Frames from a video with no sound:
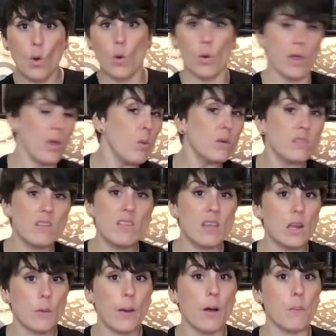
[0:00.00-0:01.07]
he wasn't
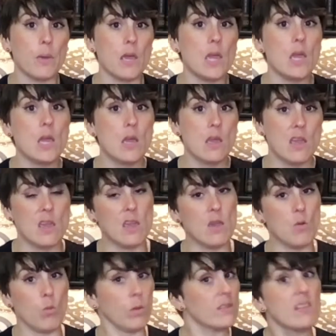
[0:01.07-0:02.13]
thinking about me.
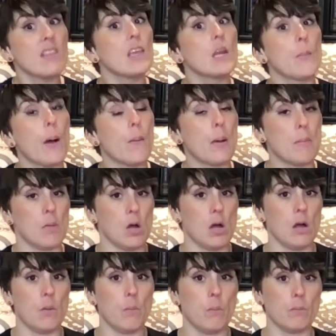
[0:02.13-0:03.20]
He wasn't thinking about my
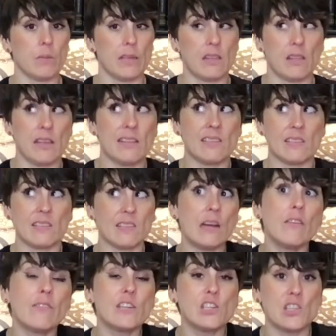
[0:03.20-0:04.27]
mom. Like, it's a
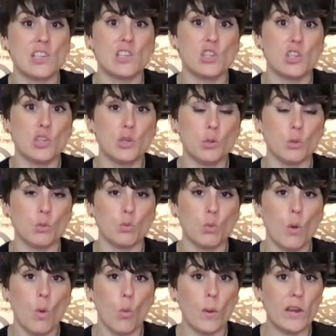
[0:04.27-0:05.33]
selfish thing to do
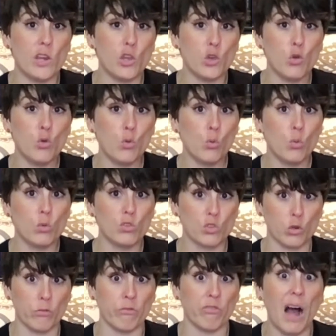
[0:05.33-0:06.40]
when you
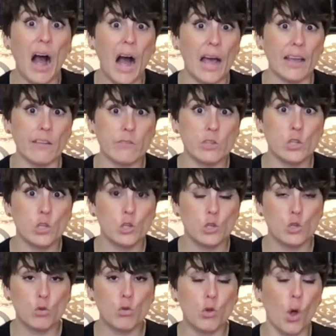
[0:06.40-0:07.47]
survived
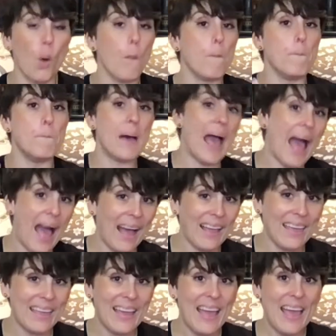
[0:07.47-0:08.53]
to go back
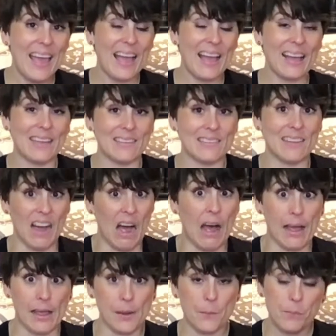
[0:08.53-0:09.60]
and
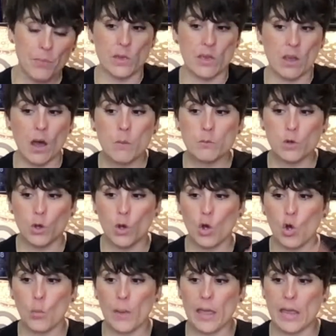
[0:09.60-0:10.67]
die. He comes
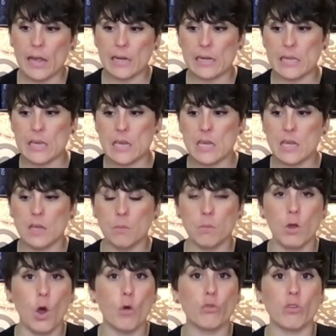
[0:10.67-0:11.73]
home and he
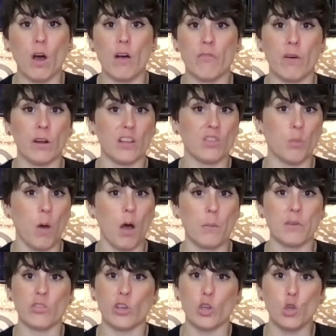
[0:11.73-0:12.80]
goes off on his mom.
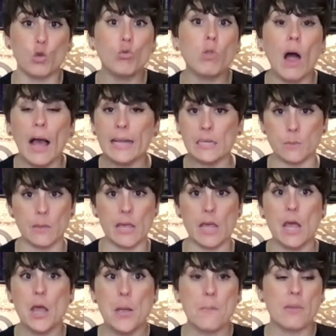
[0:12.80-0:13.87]
He's like, you lied to me,
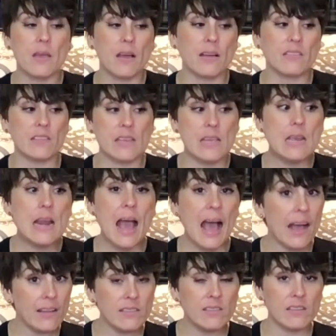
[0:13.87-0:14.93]
because he'd
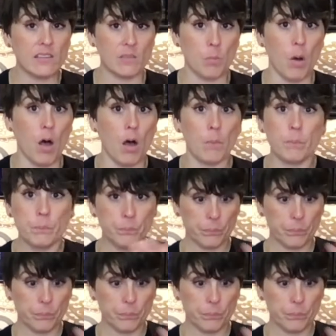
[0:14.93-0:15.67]
asked his mom,